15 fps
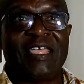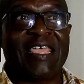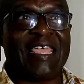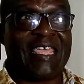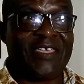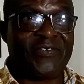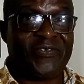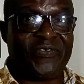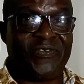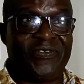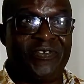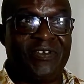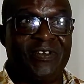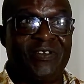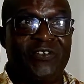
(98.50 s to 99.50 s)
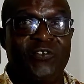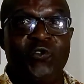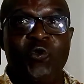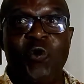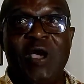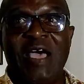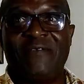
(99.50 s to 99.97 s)
If you
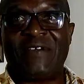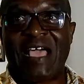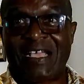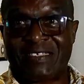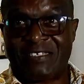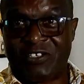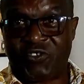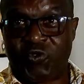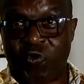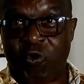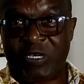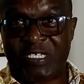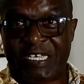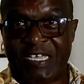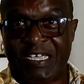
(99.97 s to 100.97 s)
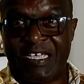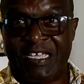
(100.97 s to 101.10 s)
don't have access to water,